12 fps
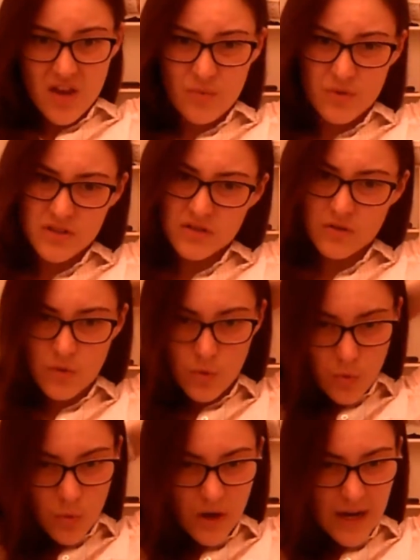Wasn't
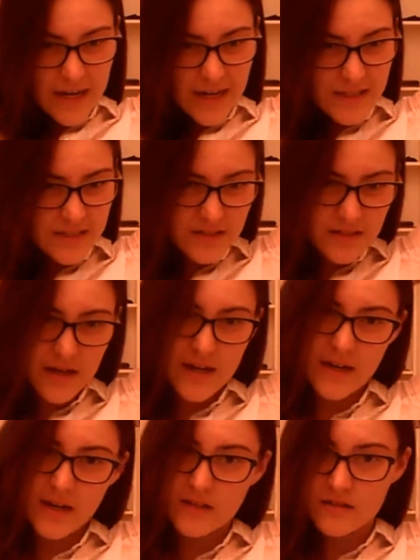quite as
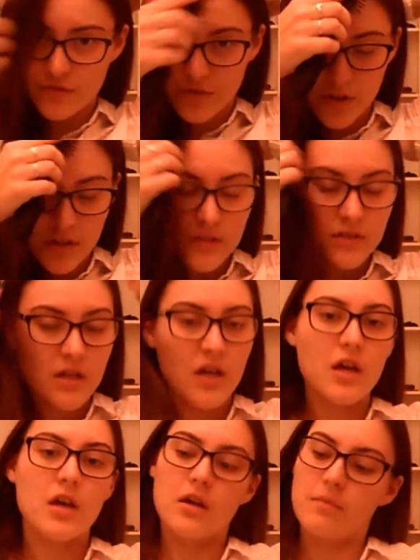exciting as the first
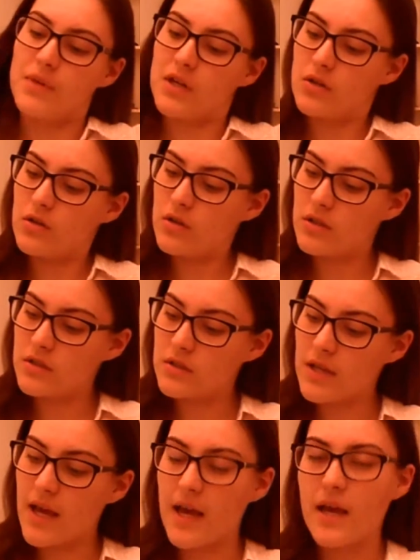
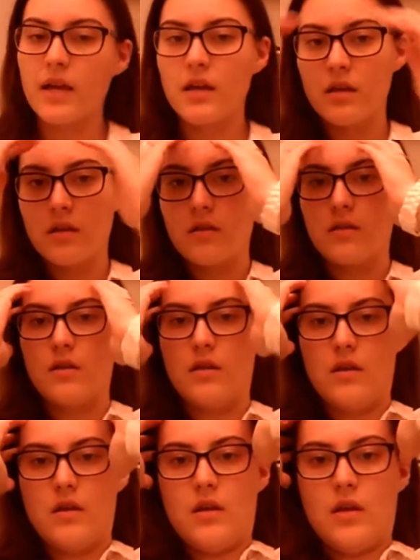because A,
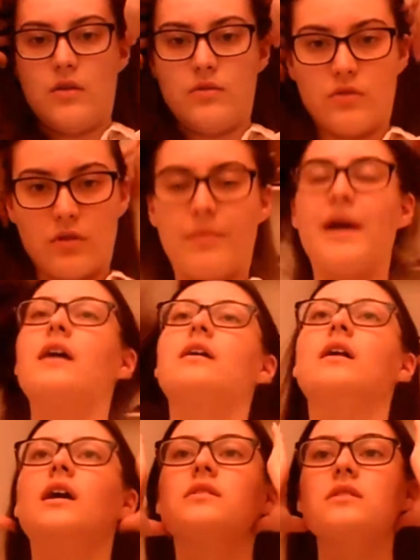it was all about
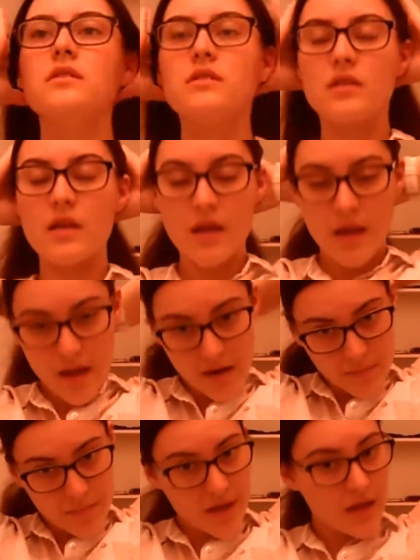classes,
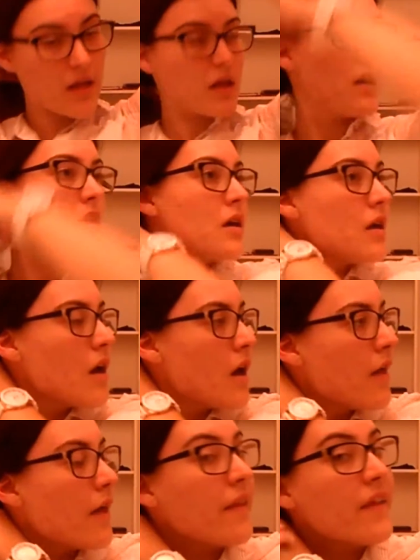and B,
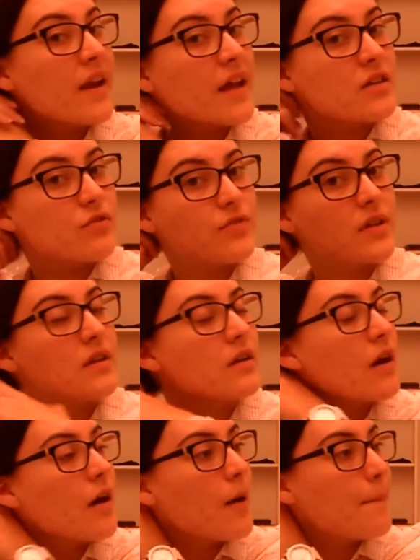I then had to fill in
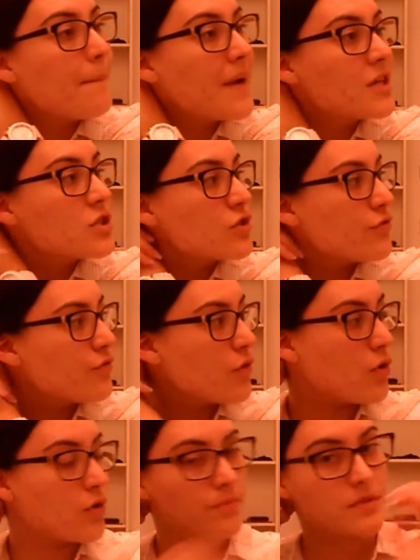a bunch of
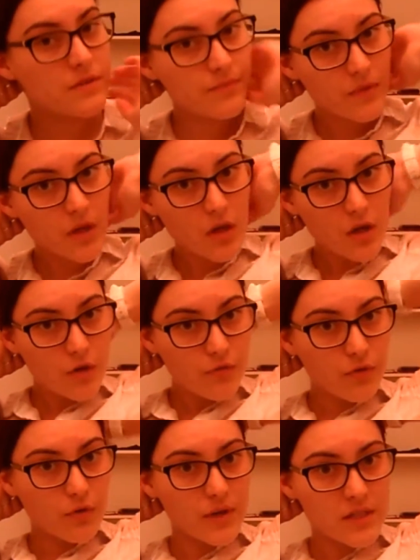forms
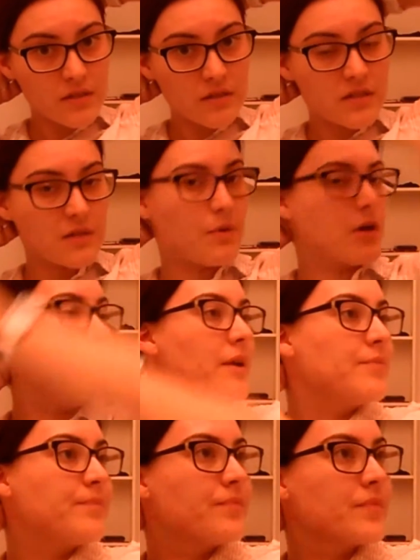for a residency permit.
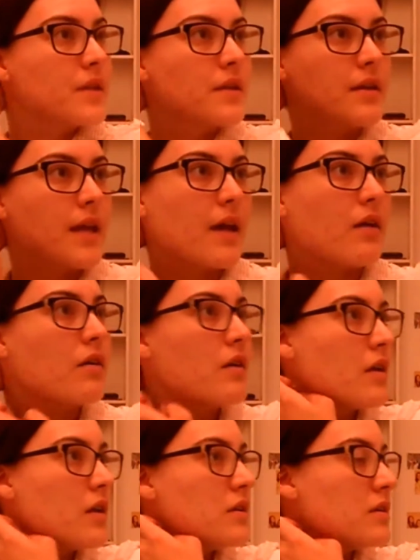Now,
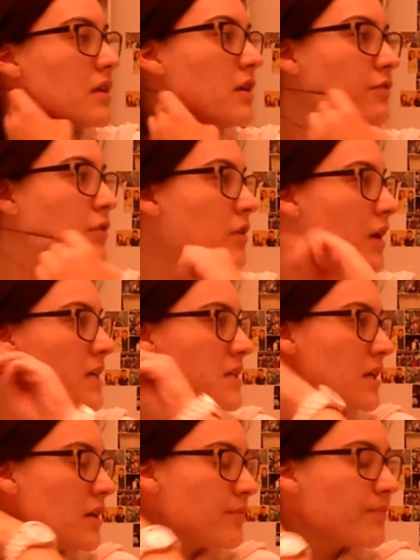to give you an
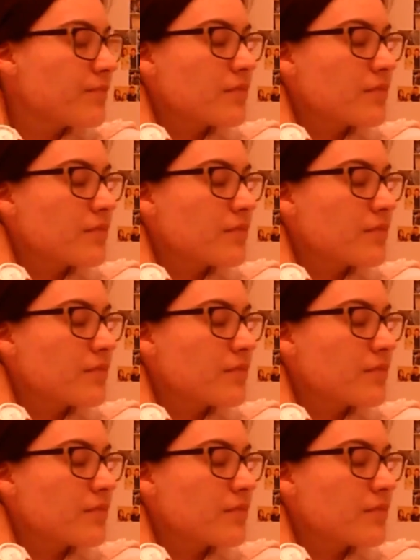idea